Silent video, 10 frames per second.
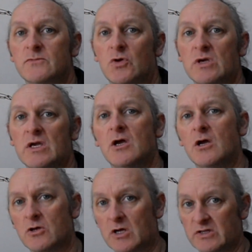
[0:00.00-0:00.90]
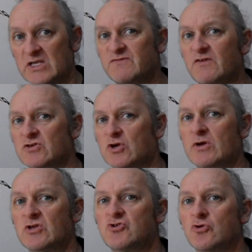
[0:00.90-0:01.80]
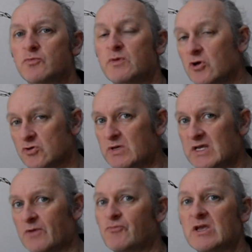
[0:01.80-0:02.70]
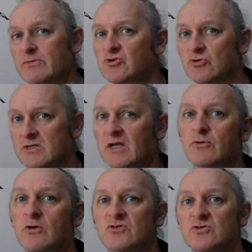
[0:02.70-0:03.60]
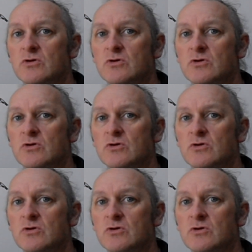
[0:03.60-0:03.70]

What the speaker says: Okay, these videos are quite short because my camera keeps shutting down on us.